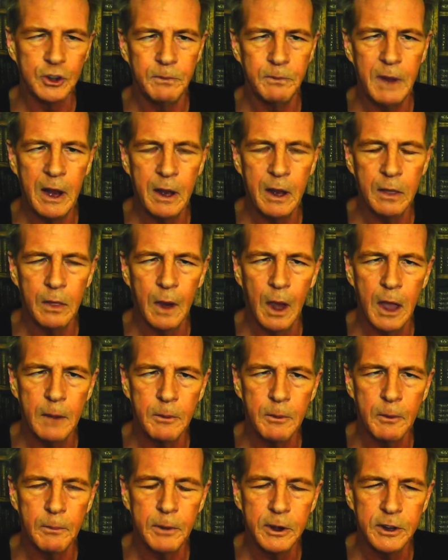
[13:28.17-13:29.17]
being in the
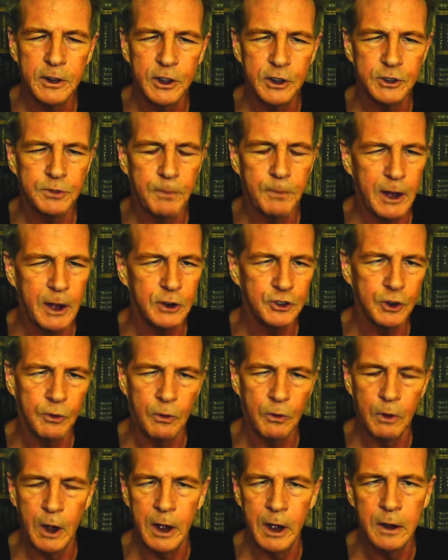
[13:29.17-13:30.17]
labor participation
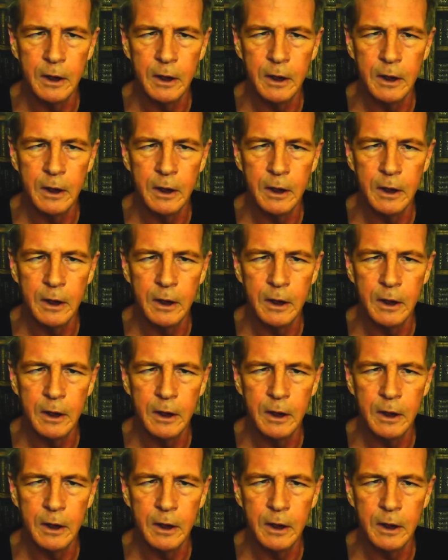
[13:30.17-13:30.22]
rate,